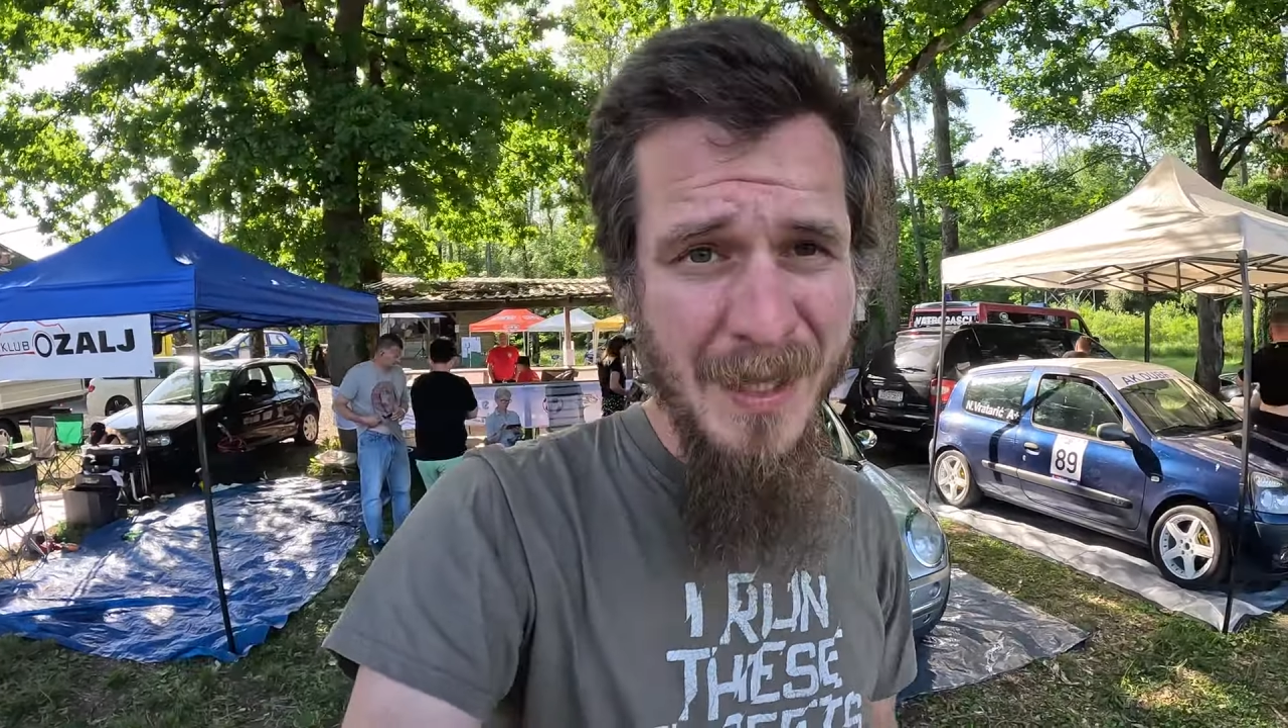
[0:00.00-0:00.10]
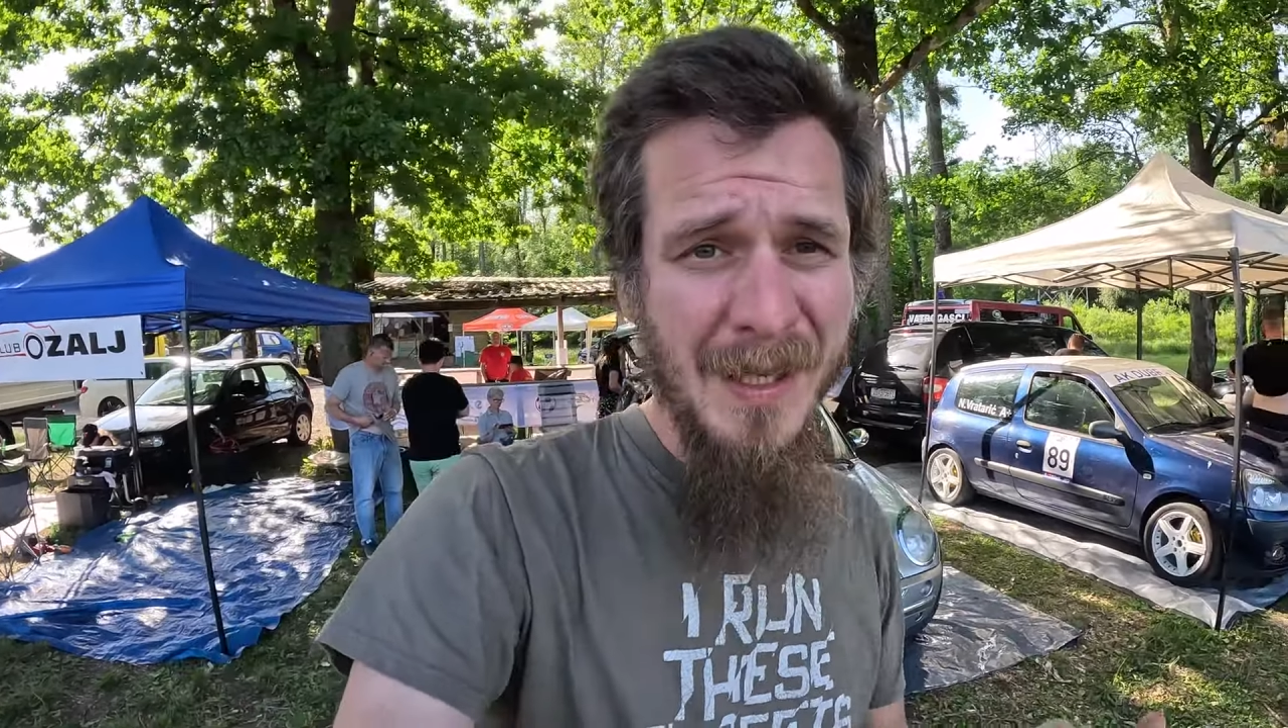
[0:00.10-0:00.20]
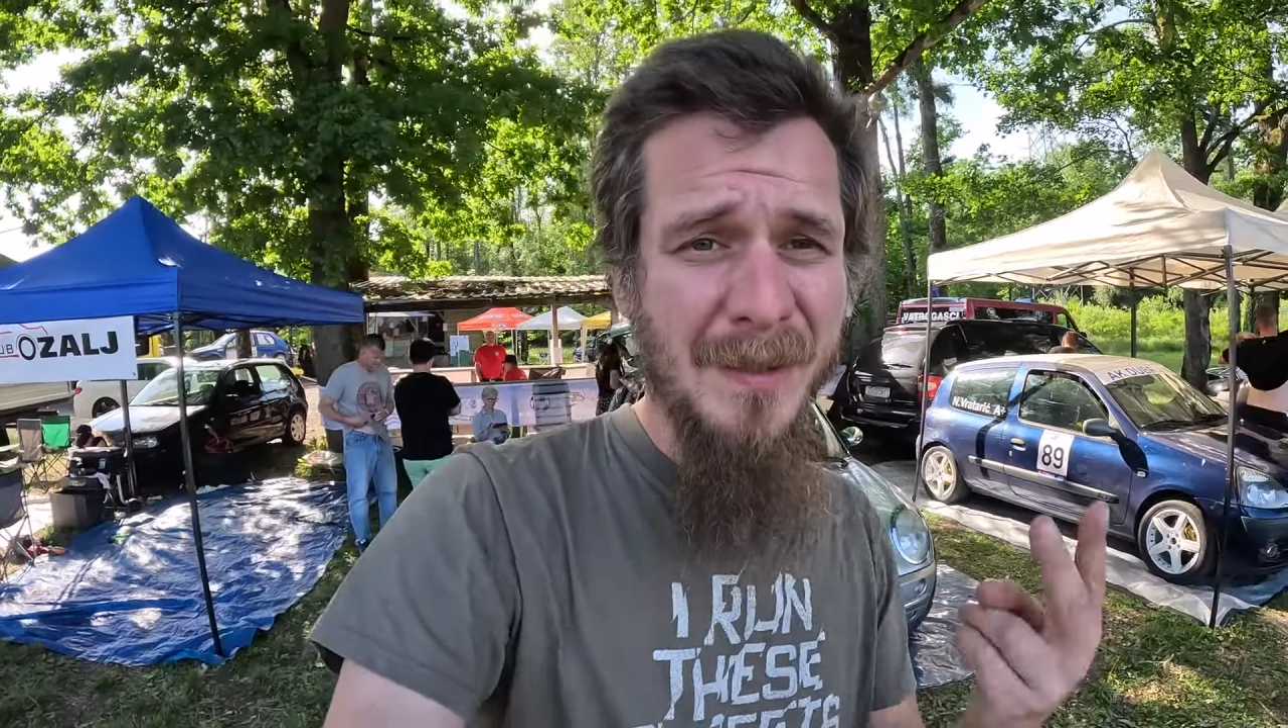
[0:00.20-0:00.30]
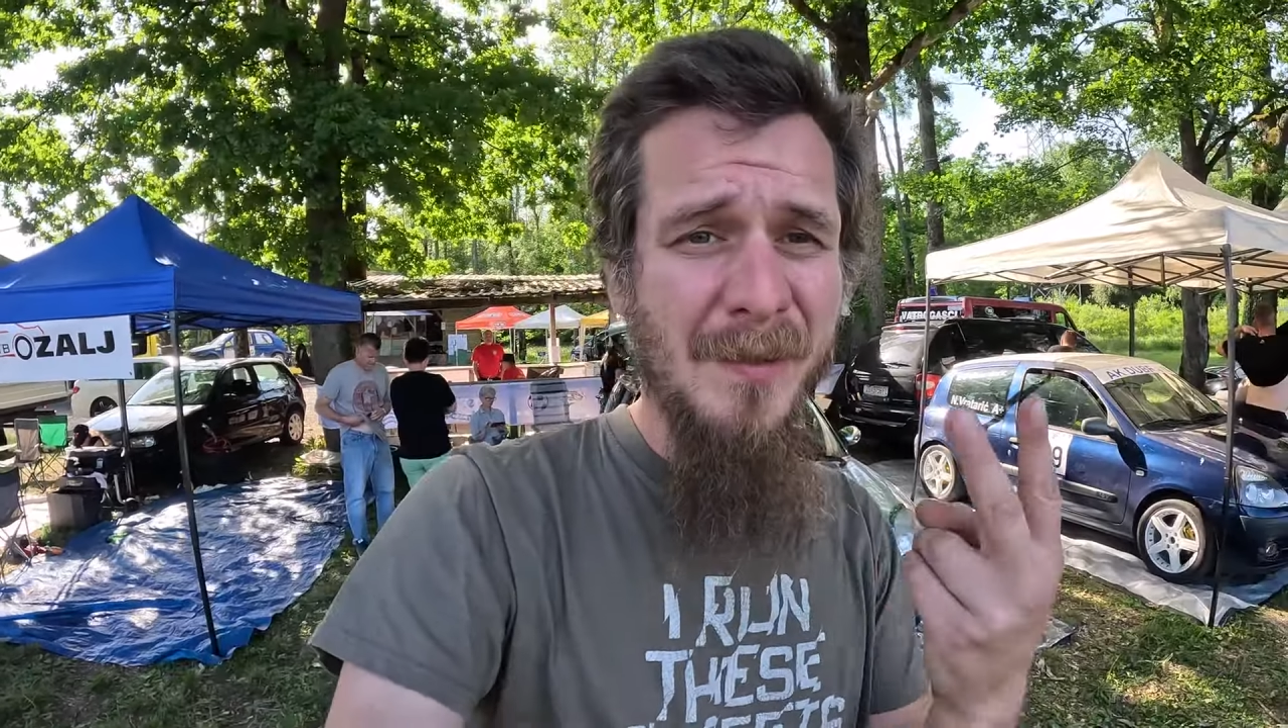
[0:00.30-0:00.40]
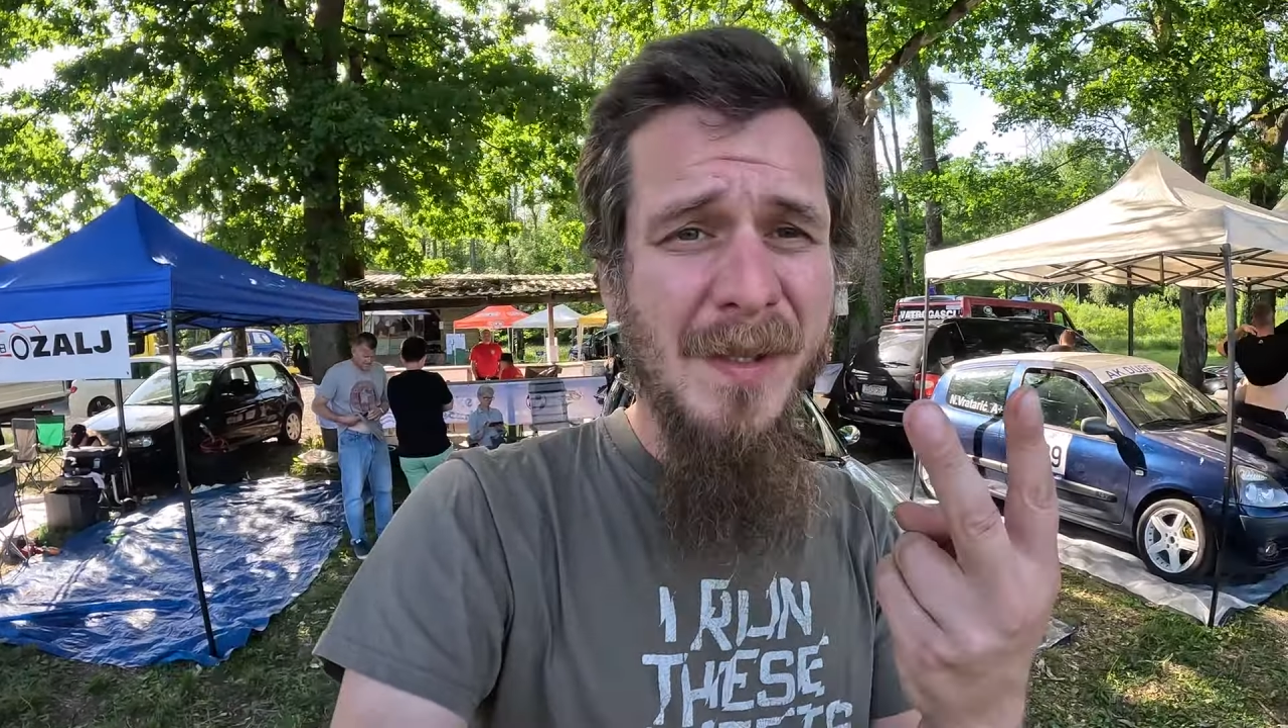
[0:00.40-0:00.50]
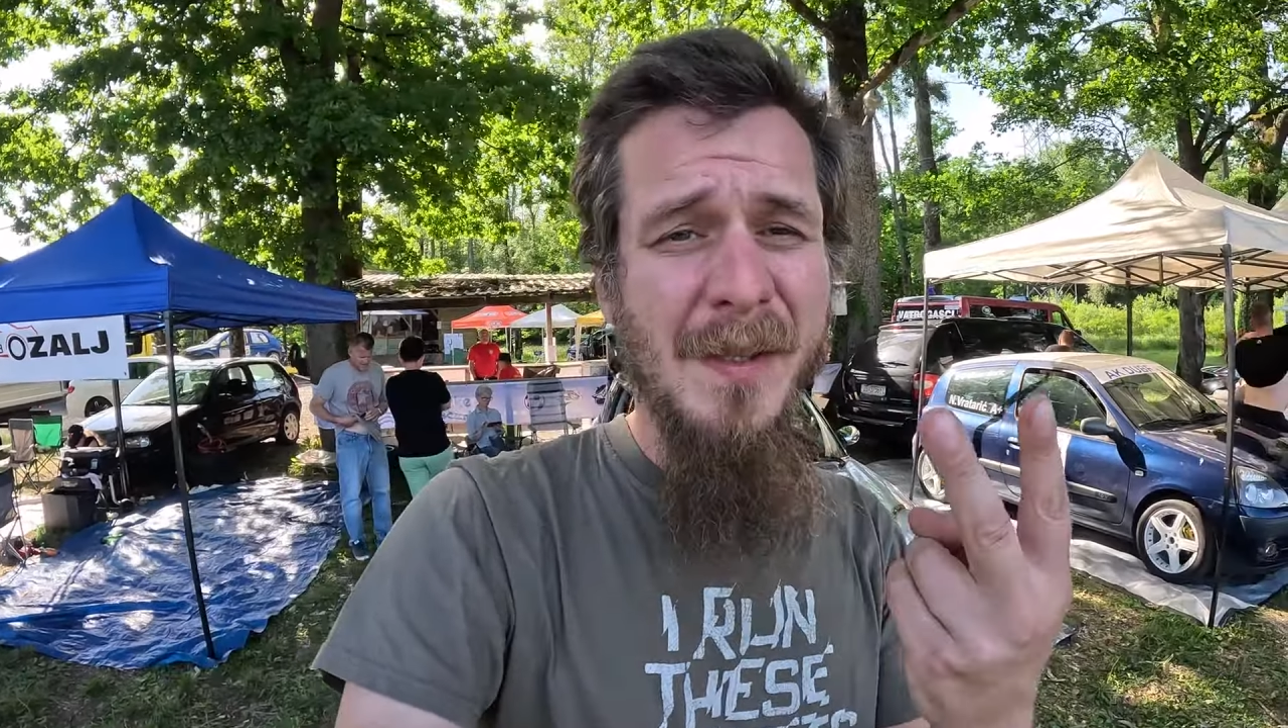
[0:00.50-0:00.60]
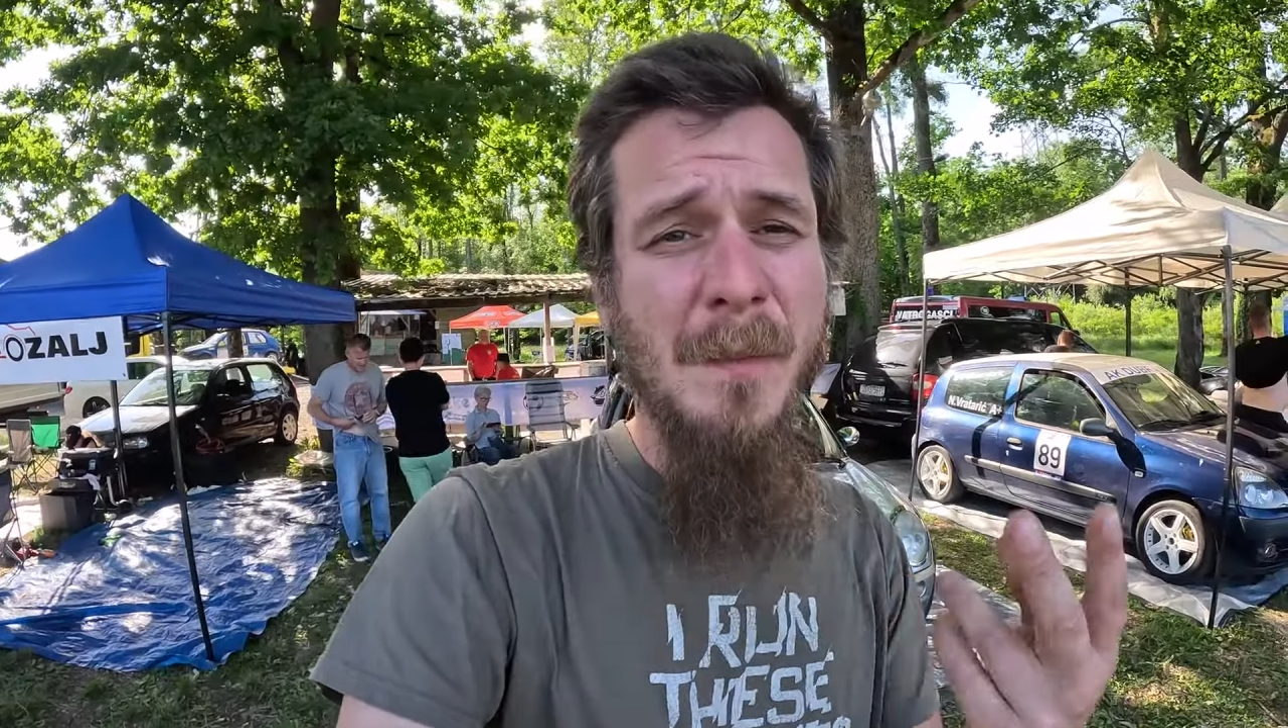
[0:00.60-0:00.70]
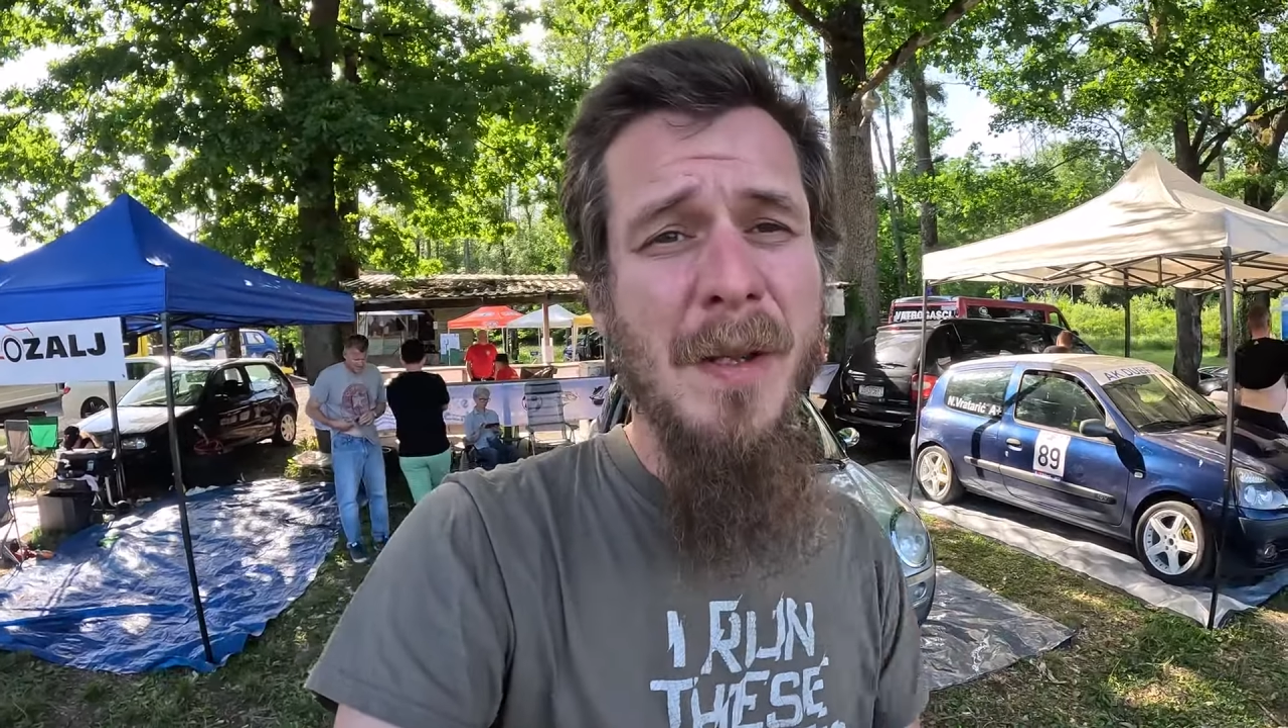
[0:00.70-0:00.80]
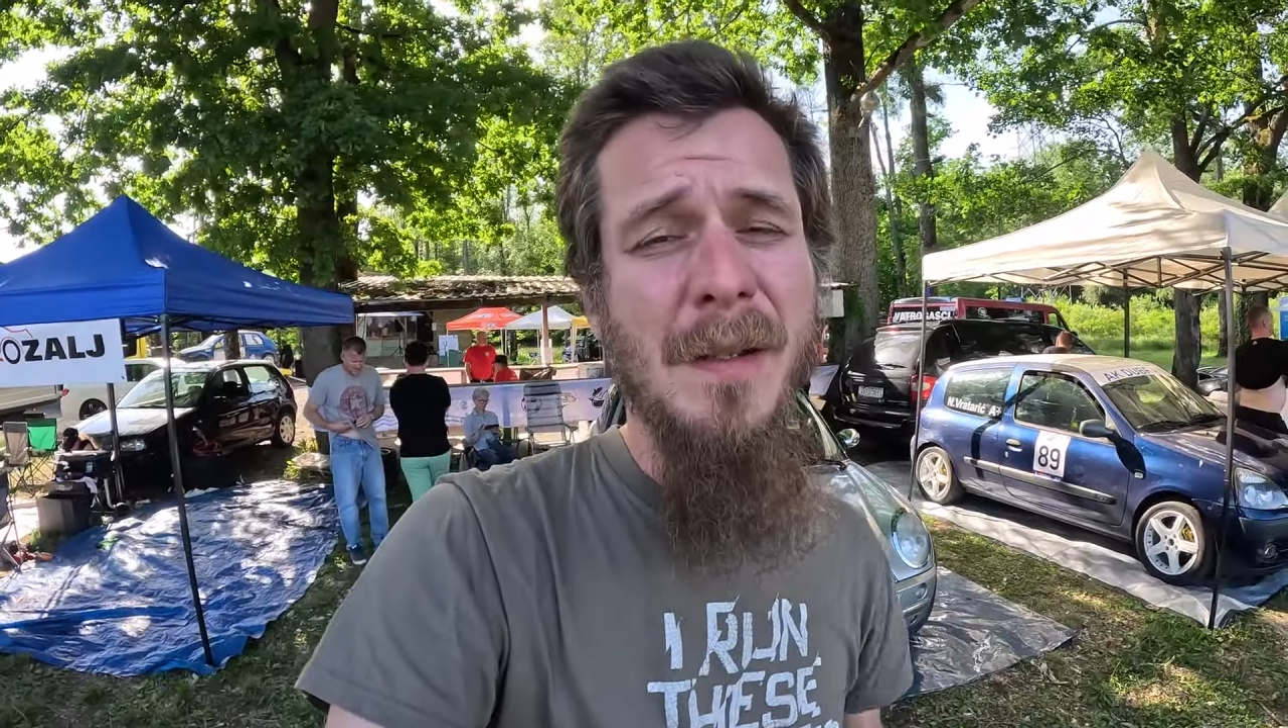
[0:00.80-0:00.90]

but I got 2 seconds